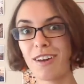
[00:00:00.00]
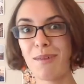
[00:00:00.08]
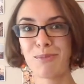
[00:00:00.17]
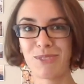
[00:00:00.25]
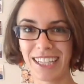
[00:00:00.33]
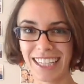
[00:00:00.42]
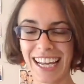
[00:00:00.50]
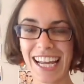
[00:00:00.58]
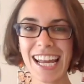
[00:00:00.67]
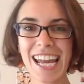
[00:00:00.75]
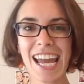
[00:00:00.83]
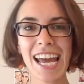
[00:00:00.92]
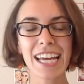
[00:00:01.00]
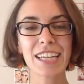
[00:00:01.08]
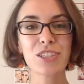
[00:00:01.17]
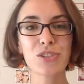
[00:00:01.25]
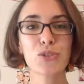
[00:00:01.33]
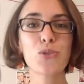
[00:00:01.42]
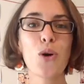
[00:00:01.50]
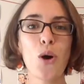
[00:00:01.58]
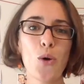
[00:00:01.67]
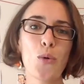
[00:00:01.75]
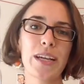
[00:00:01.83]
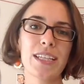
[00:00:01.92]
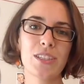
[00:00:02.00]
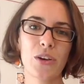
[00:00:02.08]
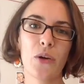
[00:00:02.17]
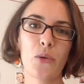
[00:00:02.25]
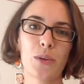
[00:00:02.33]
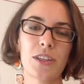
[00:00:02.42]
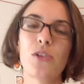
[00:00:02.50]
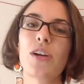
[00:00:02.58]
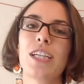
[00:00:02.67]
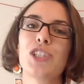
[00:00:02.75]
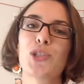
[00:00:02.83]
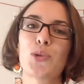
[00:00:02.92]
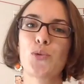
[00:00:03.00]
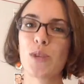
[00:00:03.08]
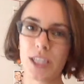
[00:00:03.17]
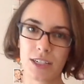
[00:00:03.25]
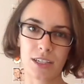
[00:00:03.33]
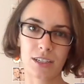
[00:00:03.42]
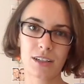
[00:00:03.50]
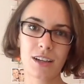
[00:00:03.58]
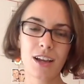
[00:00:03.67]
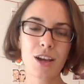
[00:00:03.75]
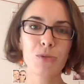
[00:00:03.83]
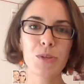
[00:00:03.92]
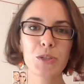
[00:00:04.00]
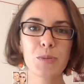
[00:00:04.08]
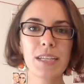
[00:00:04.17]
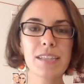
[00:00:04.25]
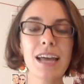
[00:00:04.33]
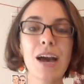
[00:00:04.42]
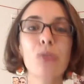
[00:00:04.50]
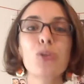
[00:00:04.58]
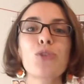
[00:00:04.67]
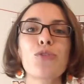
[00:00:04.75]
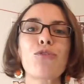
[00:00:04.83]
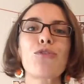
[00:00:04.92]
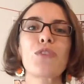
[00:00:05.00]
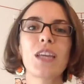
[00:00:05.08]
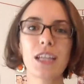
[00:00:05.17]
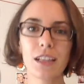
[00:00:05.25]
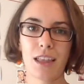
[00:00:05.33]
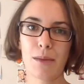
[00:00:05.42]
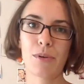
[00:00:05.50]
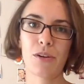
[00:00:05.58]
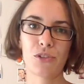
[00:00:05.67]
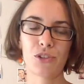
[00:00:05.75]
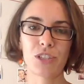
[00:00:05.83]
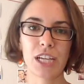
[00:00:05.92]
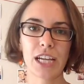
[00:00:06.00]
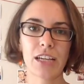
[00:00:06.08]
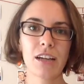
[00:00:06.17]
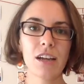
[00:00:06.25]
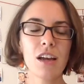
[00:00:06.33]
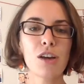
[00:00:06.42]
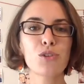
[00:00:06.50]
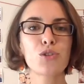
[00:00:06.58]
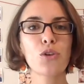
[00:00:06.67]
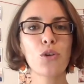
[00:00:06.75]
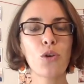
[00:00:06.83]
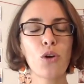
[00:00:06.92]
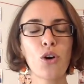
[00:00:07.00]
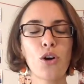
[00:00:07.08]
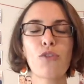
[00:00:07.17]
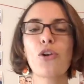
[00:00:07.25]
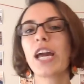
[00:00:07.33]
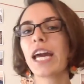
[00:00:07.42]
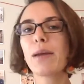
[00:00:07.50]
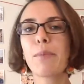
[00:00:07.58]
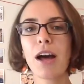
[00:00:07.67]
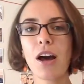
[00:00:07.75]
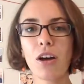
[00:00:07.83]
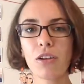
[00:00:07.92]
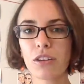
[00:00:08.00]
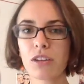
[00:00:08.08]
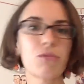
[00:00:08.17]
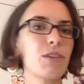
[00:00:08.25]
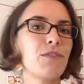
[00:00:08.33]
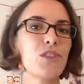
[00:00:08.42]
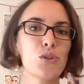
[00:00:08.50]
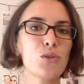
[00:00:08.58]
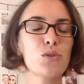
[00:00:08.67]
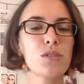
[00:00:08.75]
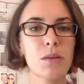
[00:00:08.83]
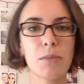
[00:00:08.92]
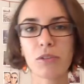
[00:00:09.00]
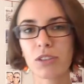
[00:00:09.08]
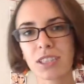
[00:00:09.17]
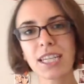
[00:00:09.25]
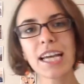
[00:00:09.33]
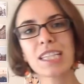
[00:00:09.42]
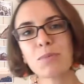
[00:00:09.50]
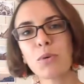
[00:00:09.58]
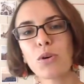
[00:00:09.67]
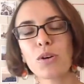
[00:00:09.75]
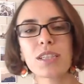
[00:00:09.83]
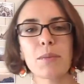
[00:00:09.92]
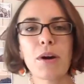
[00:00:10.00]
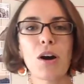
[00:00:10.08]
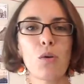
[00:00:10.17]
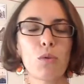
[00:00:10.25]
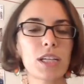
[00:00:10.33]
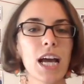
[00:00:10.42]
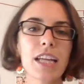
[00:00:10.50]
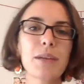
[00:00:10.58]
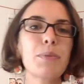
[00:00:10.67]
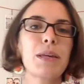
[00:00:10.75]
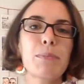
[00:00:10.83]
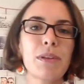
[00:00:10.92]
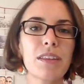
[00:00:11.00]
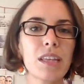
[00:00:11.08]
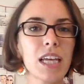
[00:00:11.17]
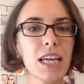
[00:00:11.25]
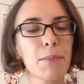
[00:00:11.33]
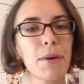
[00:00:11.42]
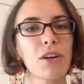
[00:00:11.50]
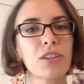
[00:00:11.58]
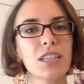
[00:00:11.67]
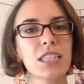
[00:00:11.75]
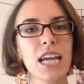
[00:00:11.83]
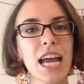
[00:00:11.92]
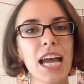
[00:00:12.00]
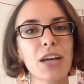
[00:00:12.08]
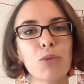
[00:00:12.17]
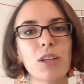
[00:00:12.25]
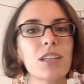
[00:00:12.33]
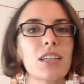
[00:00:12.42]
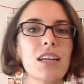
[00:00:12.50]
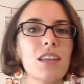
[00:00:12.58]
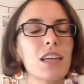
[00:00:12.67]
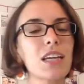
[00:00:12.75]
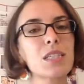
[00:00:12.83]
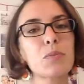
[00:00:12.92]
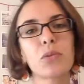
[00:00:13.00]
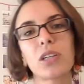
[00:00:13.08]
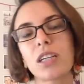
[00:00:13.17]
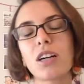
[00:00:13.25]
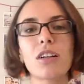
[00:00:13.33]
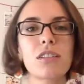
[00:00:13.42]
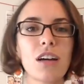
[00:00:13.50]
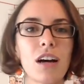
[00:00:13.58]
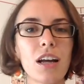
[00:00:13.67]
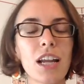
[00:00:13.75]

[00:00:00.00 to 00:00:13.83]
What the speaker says: Really, is to always go with your intuition, which means how you feel about your deck. So forget about the reviews, about the textbooks, about what other people think about the deck, whether they think it's pretty or not.